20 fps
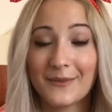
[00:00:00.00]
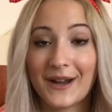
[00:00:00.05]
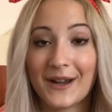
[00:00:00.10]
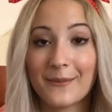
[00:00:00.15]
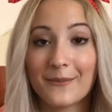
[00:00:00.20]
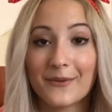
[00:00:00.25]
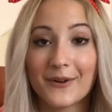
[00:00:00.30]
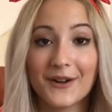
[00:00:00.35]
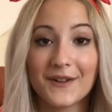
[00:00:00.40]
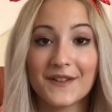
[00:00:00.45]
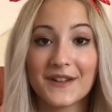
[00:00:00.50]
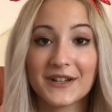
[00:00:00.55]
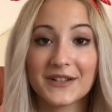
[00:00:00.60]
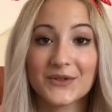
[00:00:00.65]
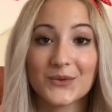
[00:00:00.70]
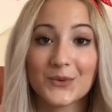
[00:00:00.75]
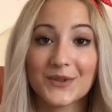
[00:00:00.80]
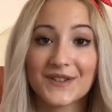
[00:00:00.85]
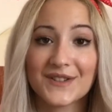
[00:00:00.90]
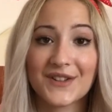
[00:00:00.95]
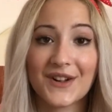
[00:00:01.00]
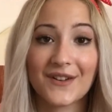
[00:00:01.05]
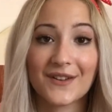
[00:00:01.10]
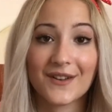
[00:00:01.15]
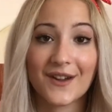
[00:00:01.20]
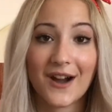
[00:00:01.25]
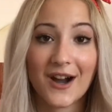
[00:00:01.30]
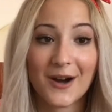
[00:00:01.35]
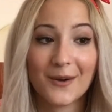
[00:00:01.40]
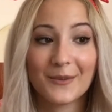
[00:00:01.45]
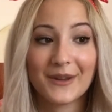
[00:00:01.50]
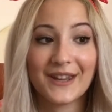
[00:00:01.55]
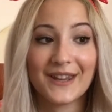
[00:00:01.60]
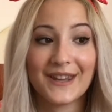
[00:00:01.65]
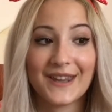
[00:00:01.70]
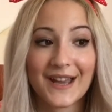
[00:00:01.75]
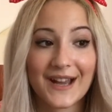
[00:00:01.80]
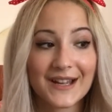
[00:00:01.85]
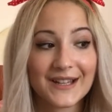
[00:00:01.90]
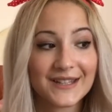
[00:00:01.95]
my product was not coming
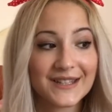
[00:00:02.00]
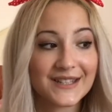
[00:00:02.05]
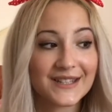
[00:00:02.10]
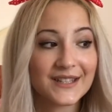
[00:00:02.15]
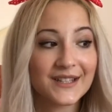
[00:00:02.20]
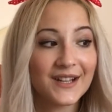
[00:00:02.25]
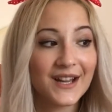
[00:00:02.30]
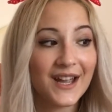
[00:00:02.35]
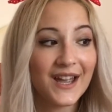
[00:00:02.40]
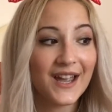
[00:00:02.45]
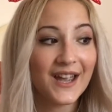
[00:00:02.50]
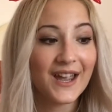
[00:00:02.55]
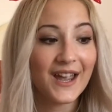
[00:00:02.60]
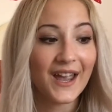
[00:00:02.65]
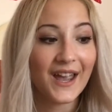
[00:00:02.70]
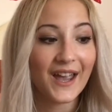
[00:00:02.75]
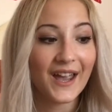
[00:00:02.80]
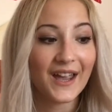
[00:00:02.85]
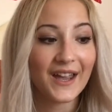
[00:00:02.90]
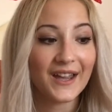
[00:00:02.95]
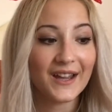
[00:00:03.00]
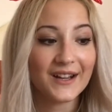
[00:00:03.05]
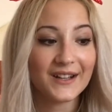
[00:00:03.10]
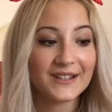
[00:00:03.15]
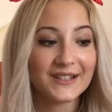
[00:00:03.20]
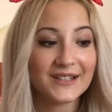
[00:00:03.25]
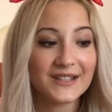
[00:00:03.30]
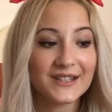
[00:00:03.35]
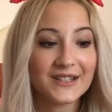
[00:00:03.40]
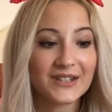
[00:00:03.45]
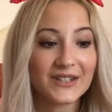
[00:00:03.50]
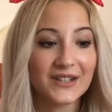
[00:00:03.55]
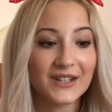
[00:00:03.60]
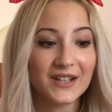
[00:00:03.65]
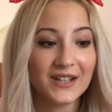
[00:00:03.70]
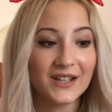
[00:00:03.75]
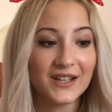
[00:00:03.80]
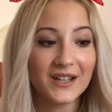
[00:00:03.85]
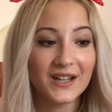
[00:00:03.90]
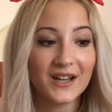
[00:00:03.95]
yet, and
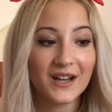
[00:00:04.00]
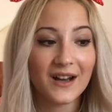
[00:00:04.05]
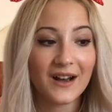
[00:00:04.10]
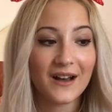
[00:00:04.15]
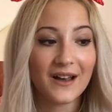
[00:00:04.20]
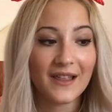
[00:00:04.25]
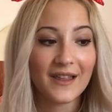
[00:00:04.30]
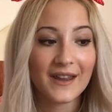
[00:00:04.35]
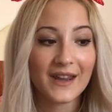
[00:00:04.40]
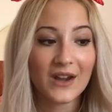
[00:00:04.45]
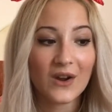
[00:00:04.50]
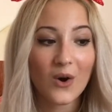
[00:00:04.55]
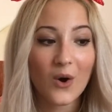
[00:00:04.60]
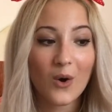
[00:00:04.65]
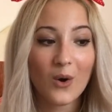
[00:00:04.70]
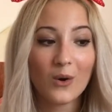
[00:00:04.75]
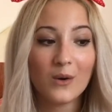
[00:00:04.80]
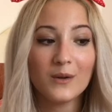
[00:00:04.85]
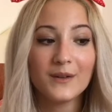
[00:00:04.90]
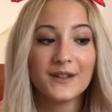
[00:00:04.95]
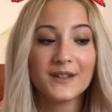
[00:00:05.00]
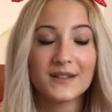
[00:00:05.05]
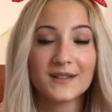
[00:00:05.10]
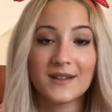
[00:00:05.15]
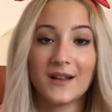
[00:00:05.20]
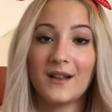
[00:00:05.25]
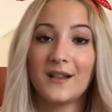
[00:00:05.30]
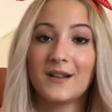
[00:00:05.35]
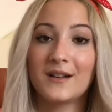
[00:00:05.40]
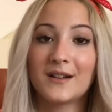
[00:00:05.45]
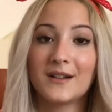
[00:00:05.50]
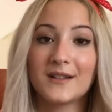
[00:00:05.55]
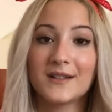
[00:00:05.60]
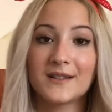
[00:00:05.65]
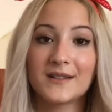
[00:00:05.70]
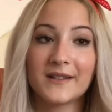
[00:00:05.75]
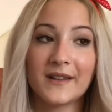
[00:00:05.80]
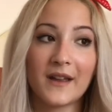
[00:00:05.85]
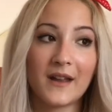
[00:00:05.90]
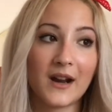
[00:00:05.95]
like all the sellers
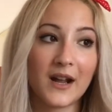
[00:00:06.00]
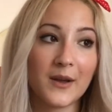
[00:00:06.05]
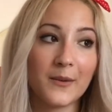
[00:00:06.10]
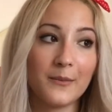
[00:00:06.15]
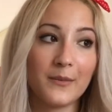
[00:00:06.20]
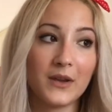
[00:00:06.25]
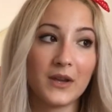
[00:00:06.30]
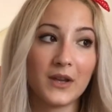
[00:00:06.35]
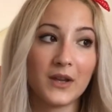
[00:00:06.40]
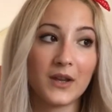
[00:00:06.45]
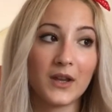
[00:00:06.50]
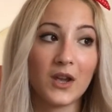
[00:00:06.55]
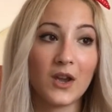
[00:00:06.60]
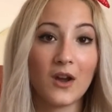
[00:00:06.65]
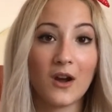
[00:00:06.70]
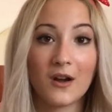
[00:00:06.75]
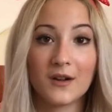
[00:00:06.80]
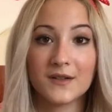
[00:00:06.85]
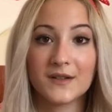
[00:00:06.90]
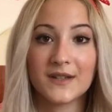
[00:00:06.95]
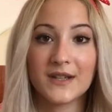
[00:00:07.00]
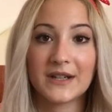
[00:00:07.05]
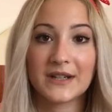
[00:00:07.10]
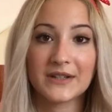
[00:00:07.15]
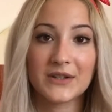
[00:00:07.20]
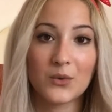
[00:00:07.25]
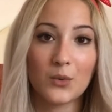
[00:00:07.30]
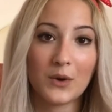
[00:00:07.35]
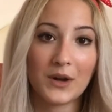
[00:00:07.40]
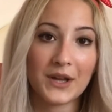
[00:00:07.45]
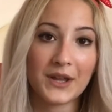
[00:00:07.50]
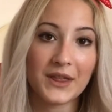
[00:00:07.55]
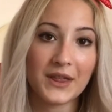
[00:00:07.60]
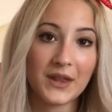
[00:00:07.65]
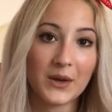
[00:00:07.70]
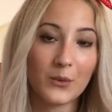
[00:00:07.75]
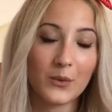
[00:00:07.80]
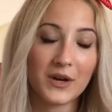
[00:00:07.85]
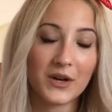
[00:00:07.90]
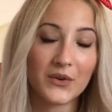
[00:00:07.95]
that I've been in contact with
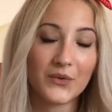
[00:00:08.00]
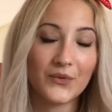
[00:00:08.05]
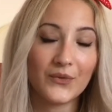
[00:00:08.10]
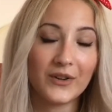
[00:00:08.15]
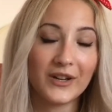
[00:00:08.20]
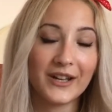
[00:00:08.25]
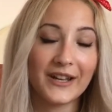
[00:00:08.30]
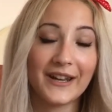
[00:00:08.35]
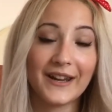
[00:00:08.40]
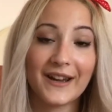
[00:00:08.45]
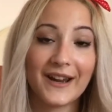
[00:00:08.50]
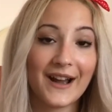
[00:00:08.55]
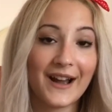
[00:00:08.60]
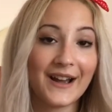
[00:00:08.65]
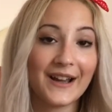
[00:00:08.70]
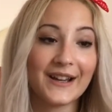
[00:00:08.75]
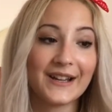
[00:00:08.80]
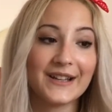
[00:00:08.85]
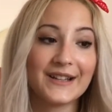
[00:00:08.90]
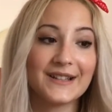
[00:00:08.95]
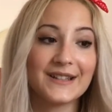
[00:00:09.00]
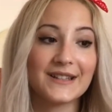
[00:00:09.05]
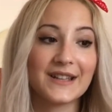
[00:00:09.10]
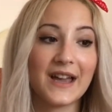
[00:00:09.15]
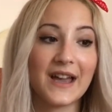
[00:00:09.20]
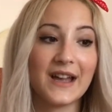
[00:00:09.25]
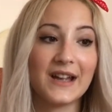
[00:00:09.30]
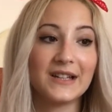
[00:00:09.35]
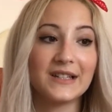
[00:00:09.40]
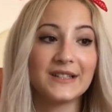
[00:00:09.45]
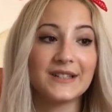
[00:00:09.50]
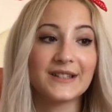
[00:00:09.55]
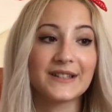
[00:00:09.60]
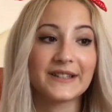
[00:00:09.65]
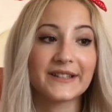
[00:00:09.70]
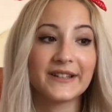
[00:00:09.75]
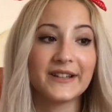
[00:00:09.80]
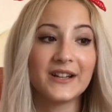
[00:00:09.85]
were really kind and